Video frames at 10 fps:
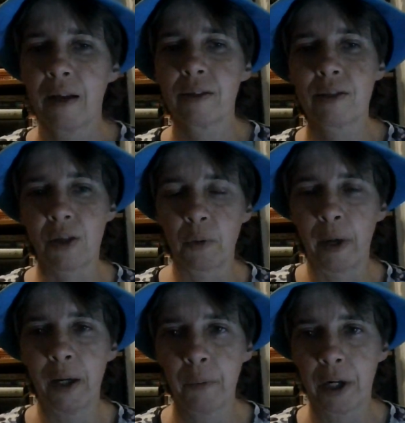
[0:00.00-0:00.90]
So the
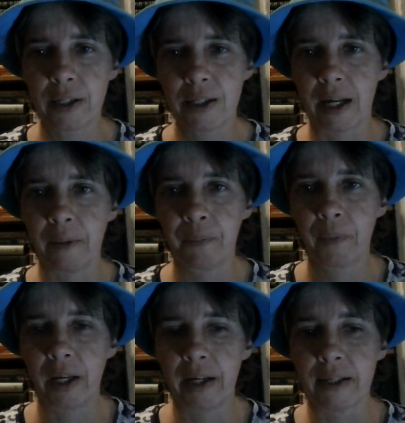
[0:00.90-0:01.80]
way it works then
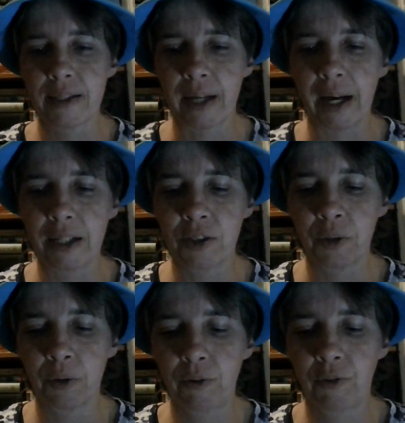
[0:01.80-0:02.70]
is I
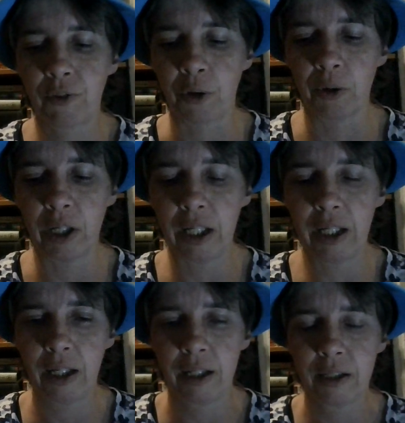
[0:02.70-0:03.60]
do
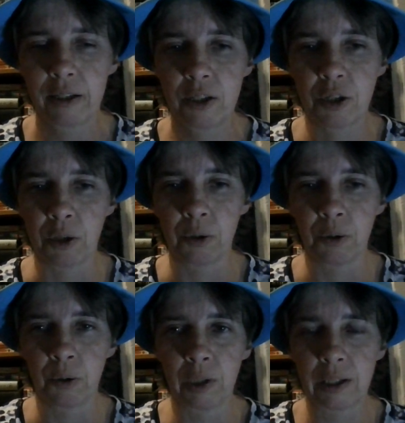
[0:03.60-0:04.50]
30
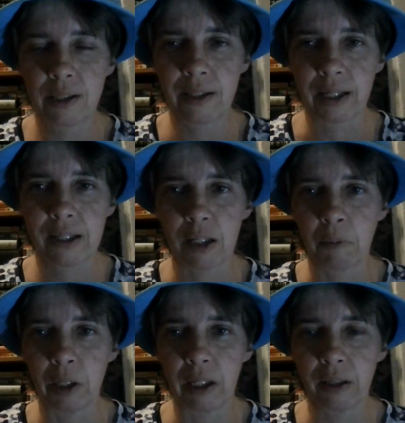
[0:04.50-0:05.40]
to 60
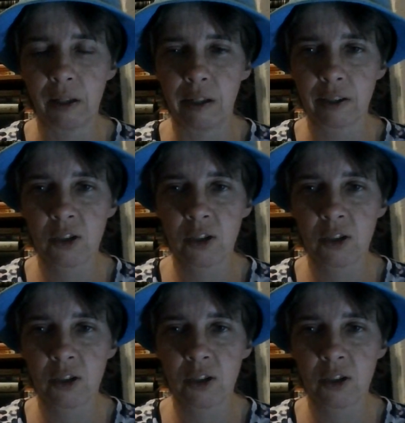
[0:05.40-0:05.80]
minute long